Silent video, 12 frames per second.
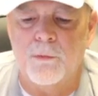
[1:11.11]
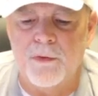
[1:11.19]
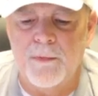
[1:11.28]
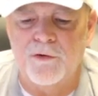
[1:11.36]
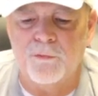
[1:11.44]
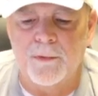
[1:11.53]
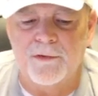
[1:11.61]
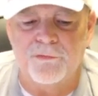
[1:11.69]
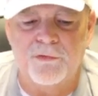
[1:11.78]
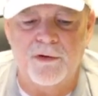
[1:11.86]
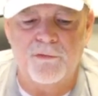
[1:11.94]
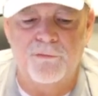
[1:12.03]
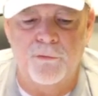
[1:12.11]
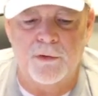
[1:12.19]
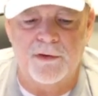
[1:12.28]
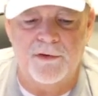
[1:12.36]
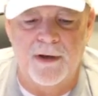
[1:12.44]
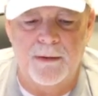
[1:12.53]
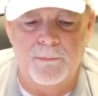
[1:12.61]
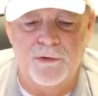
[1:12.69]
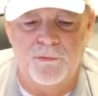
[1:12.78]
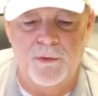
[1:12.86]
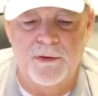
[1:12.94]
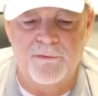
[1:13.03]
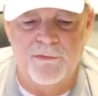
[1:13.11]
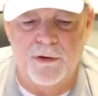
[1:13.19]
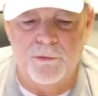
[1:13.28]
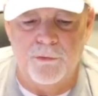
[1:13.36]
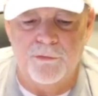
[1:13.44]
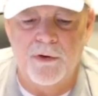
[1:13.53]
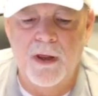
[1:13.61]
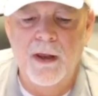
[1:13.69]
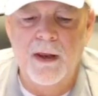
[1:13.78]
with a measurement of 6'10" between the fenders.